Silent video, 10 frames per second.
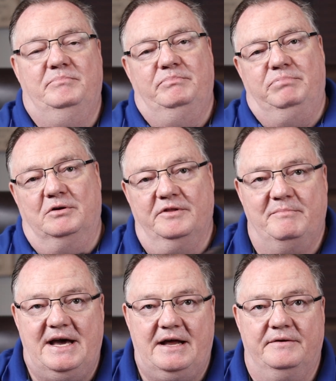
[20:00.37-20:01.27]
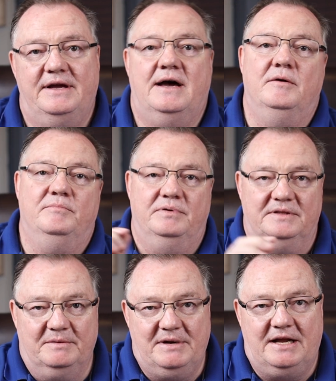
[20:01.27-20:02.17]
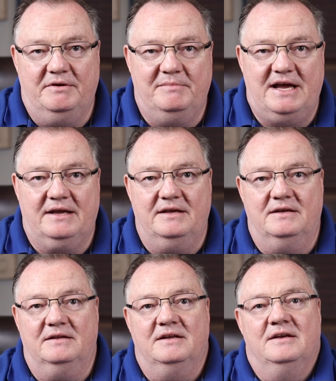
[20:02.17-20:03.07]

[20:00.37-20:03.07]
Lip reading: pull the battery out, put the battery back in.